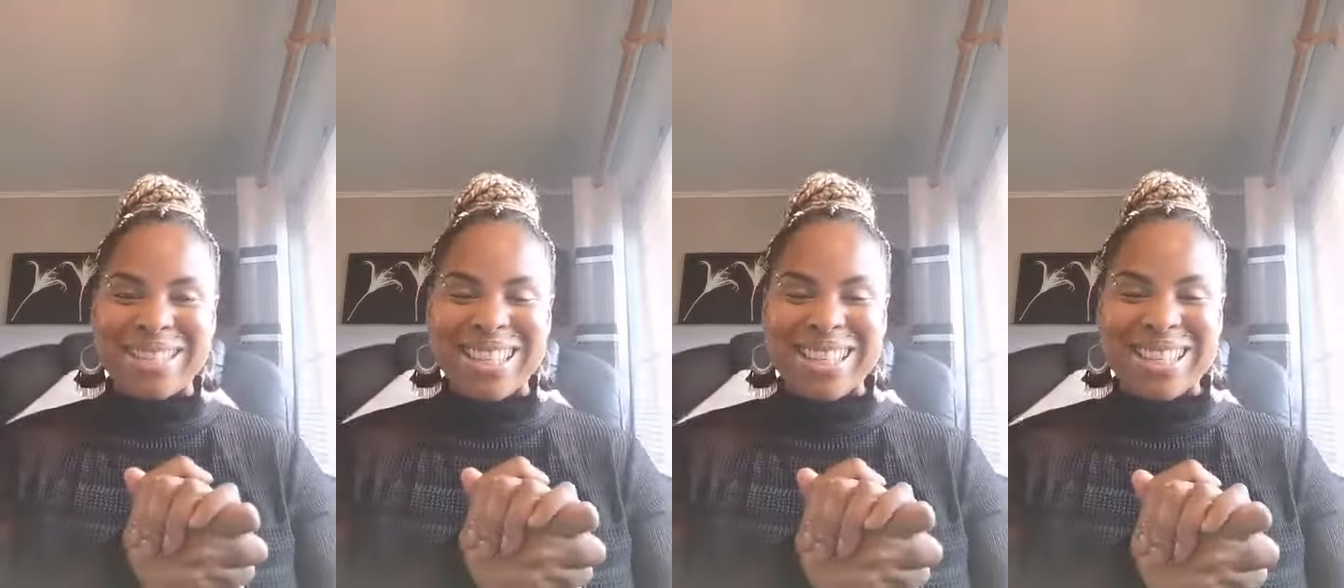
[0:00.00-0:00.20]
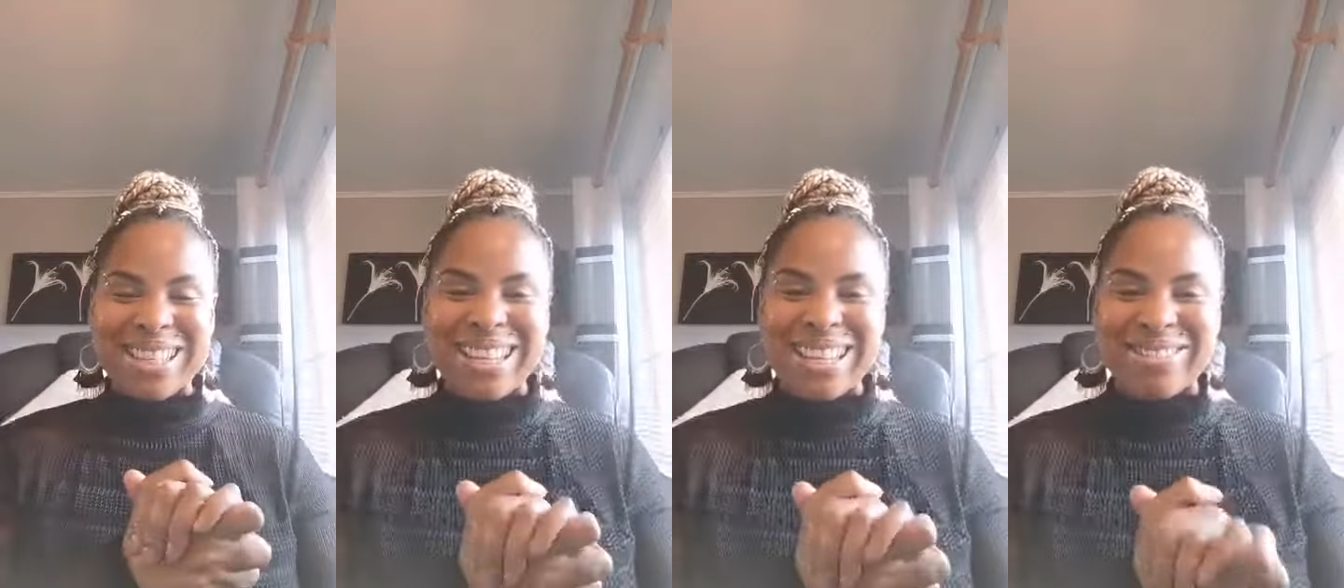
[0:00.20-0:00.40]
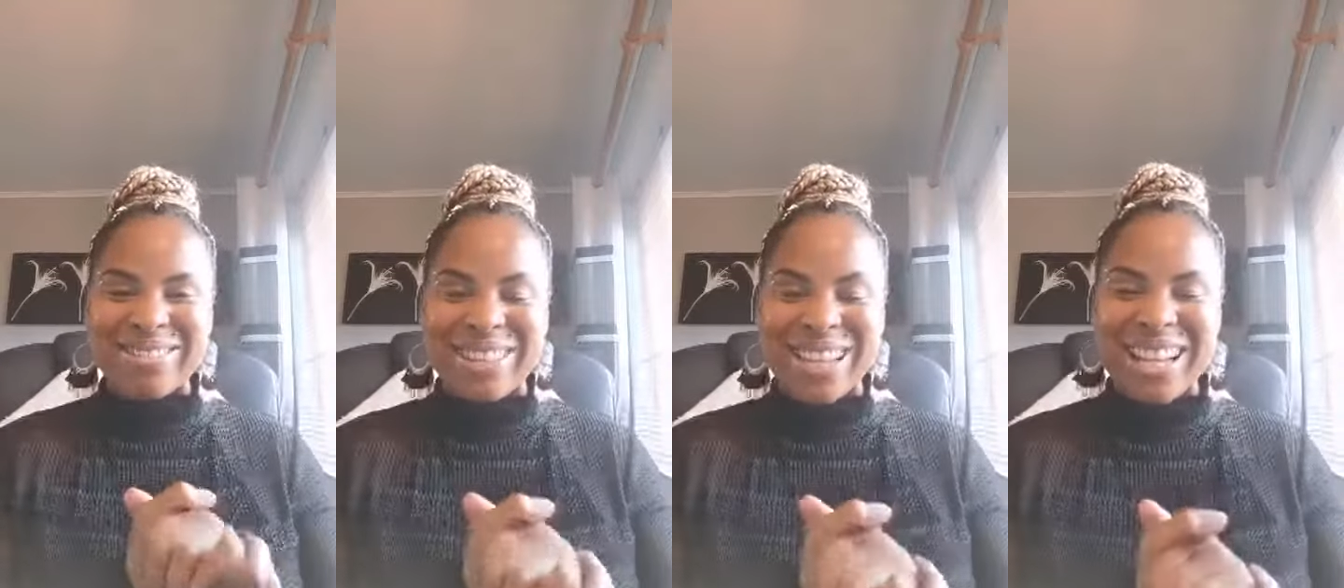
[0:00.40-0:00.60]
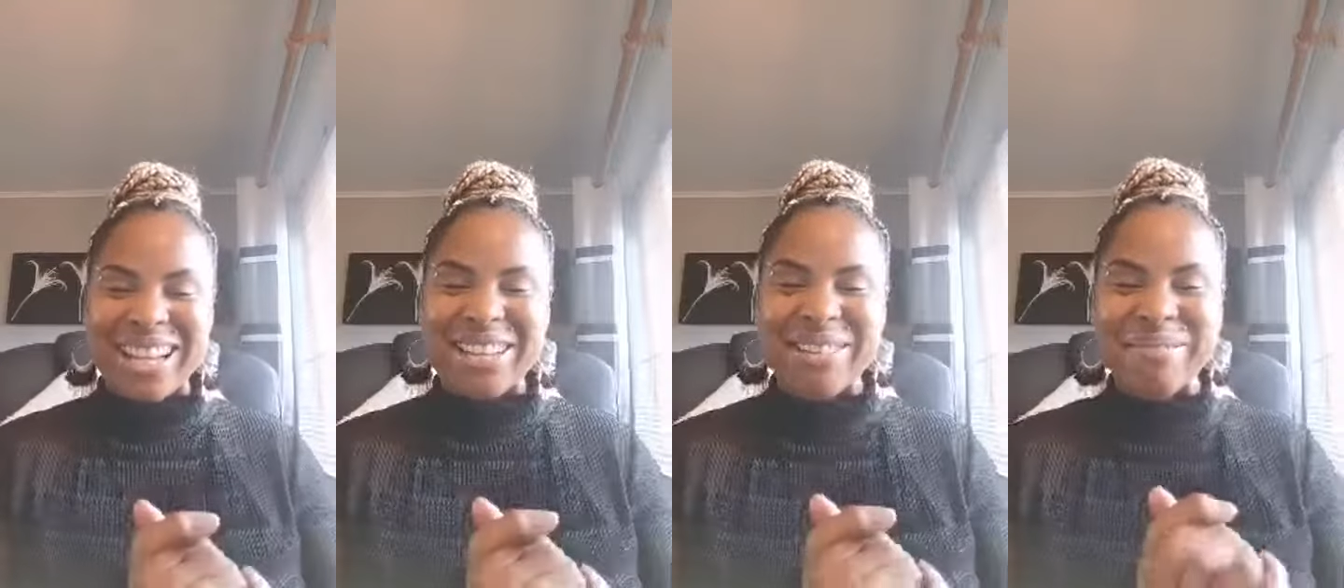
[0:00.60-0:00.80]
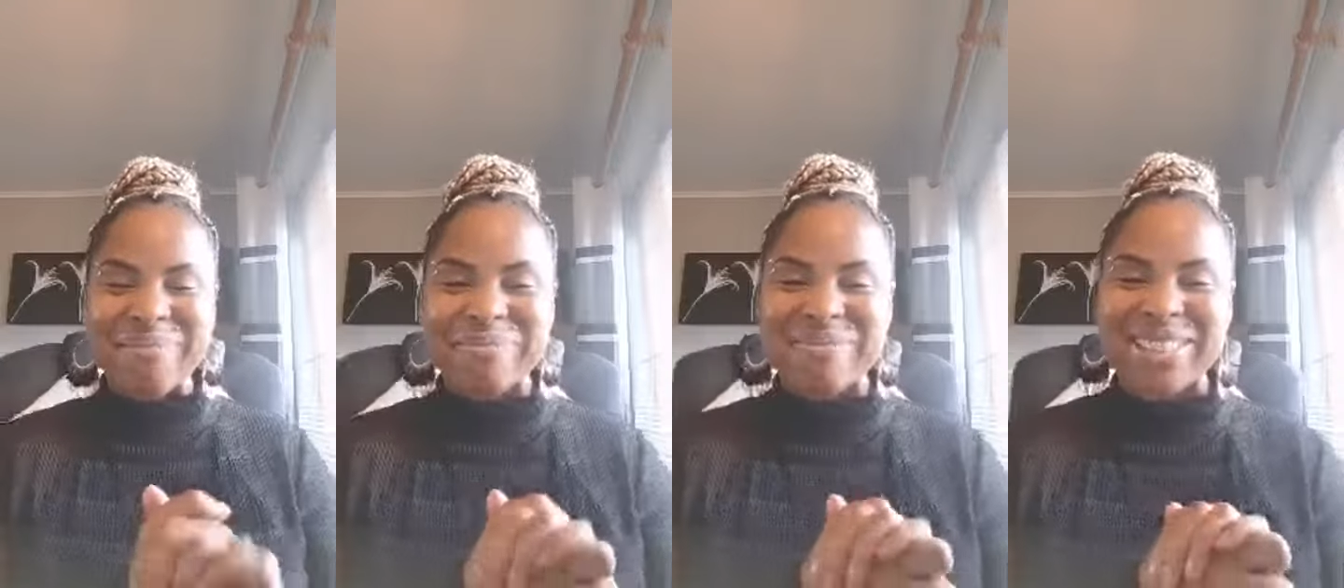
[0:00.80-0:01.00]
this
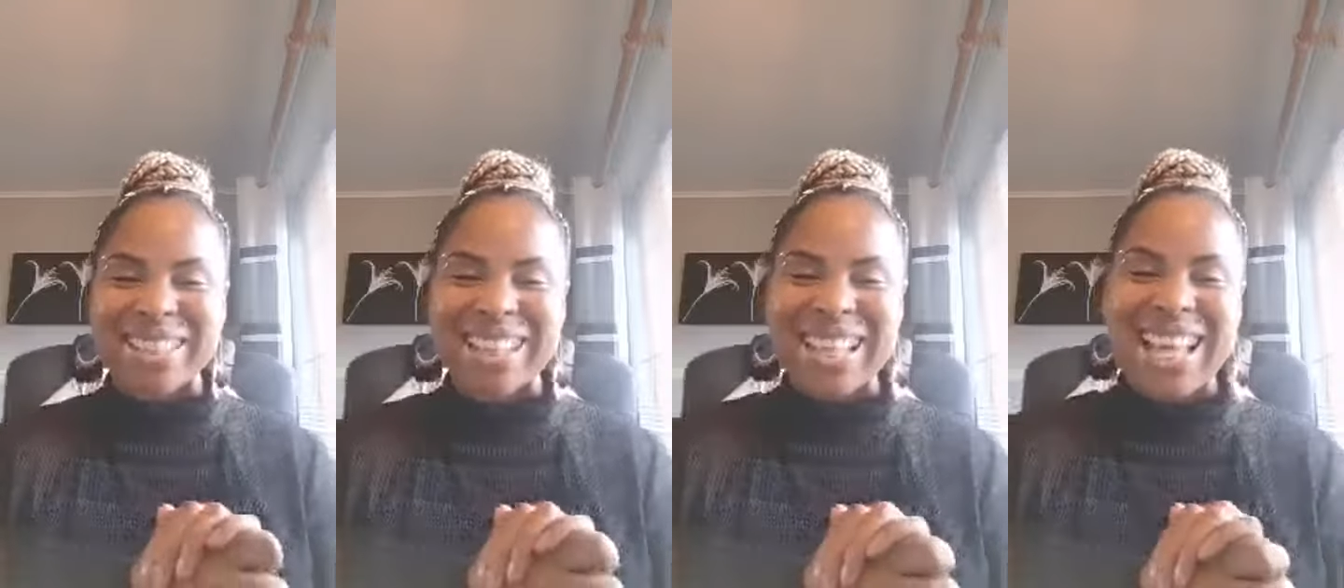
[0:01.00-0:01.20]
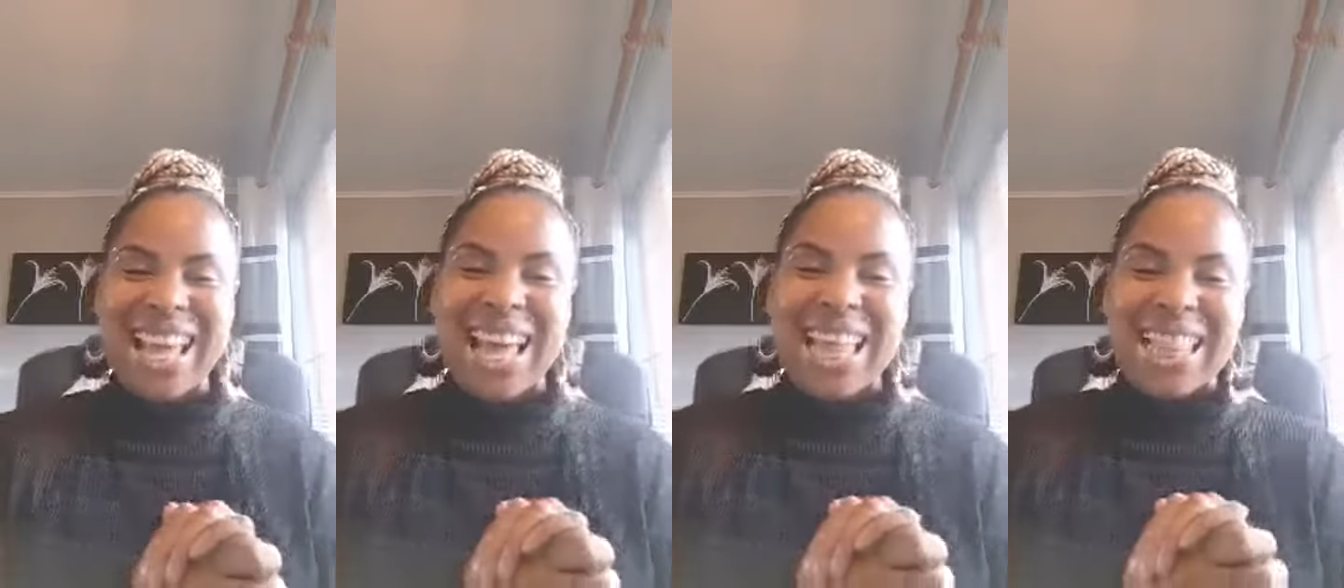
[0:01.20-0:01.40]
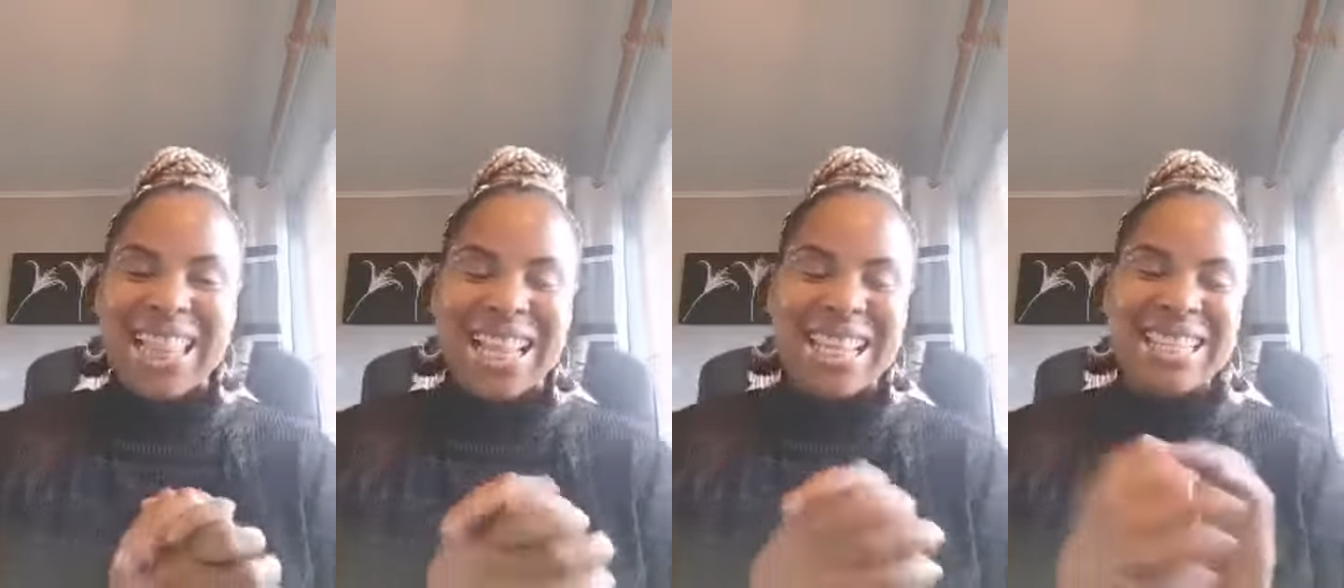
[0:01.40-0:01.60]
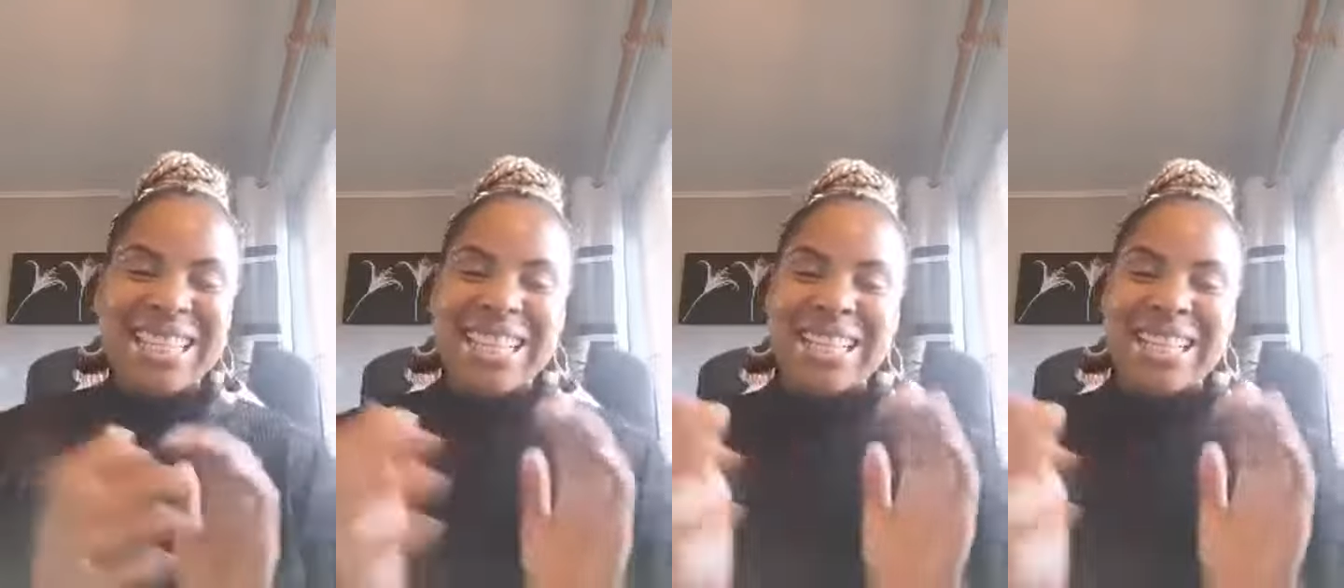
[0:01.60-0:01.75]
evening? This